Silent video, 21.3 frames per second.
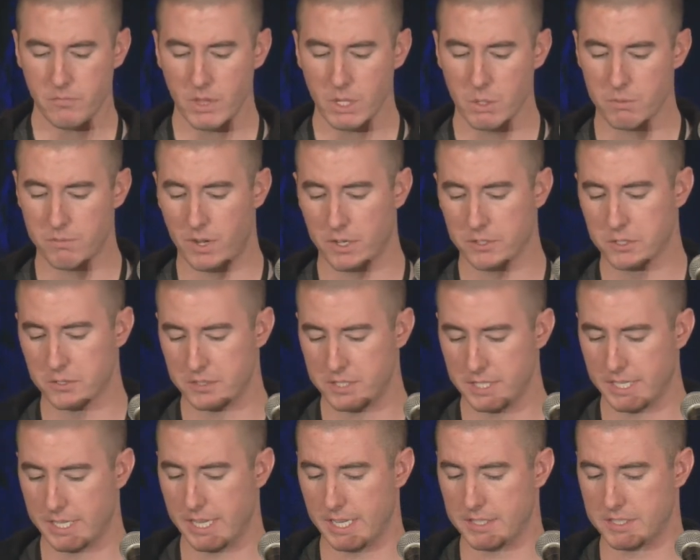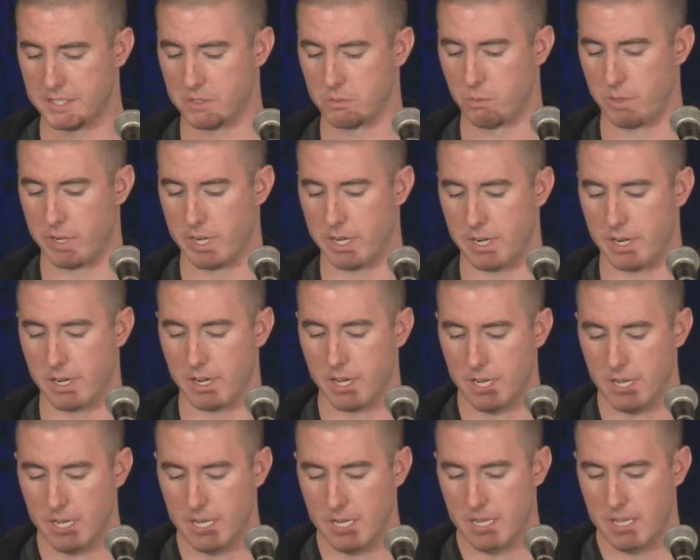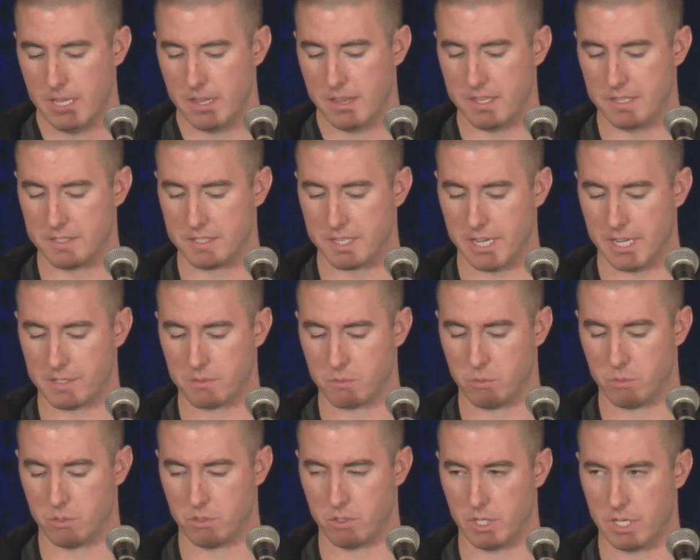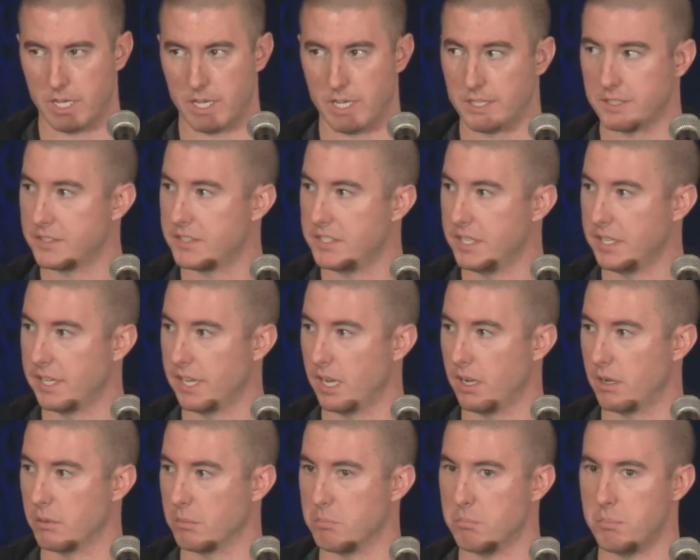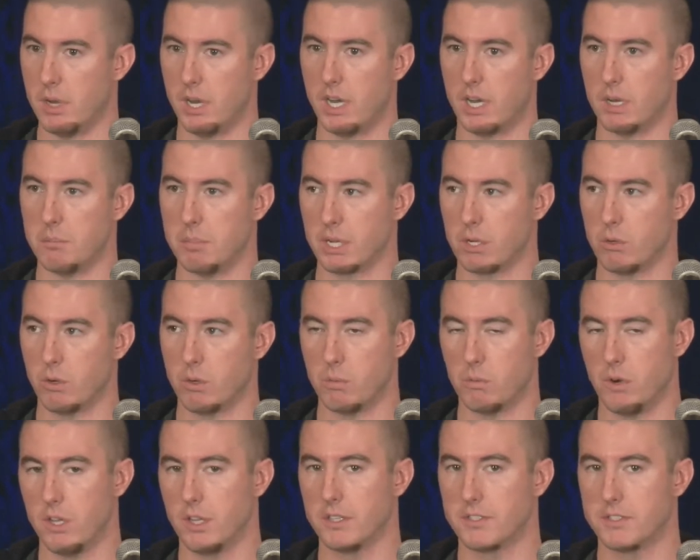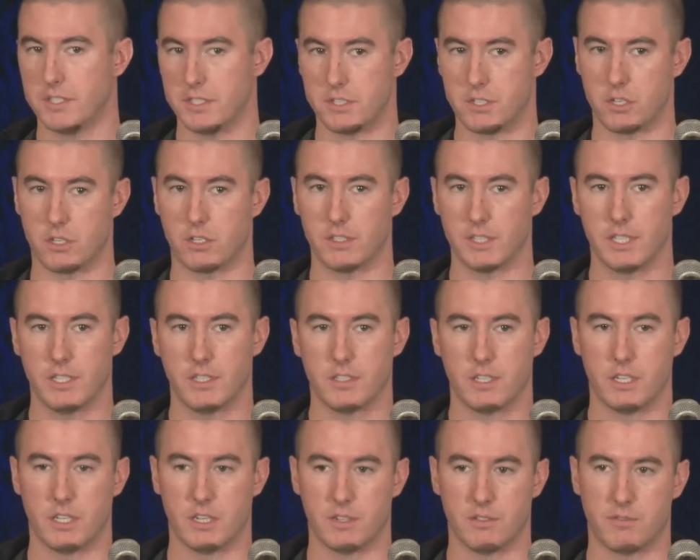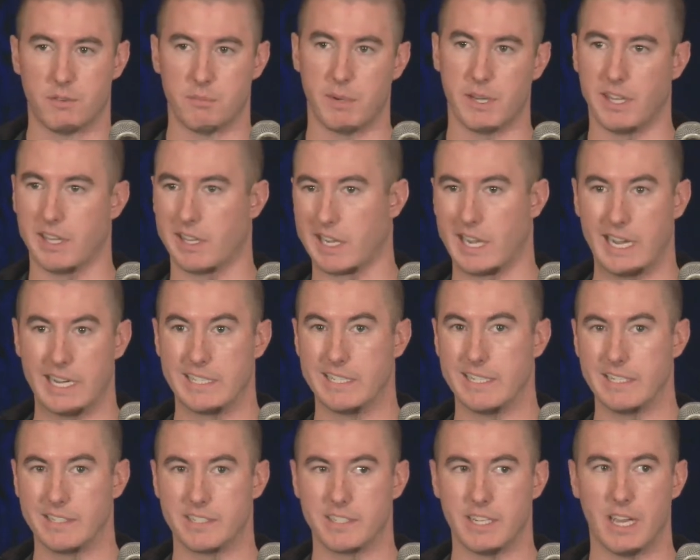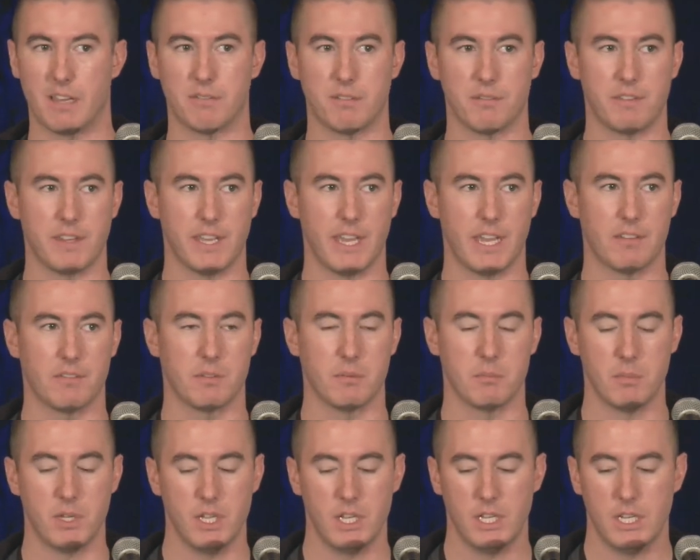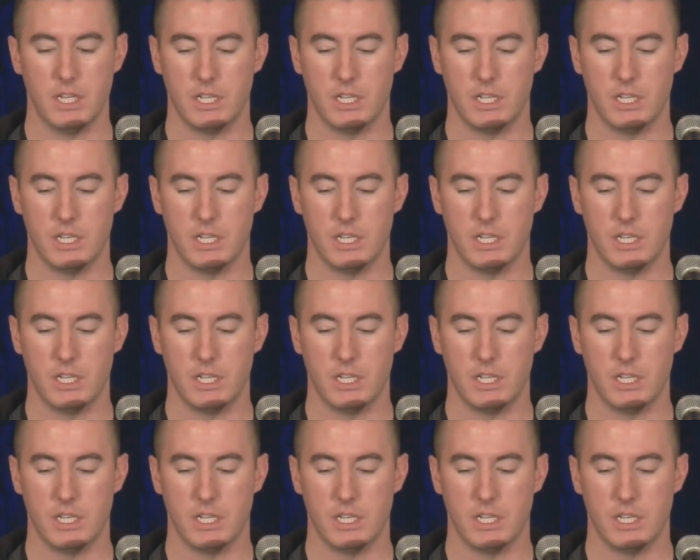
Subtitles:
We've also seen cases where these guys will seek out Bitcoin wallets internally from any like IT staff if they have them,